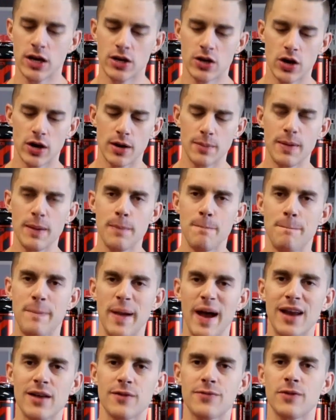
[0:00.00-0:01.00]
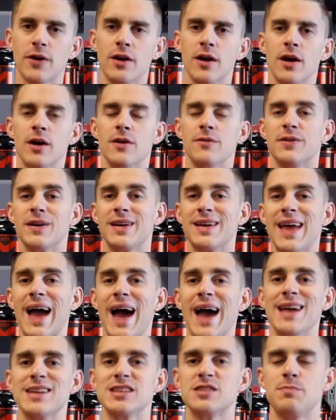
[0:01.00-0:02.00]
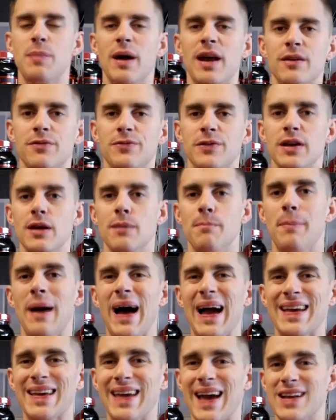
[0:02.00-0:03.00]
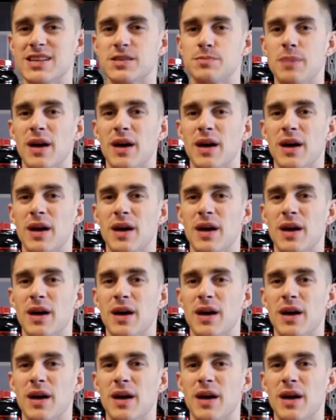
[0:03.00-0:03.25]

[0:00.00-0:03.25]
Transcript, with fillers: gonna be better for gains, better for your back gains,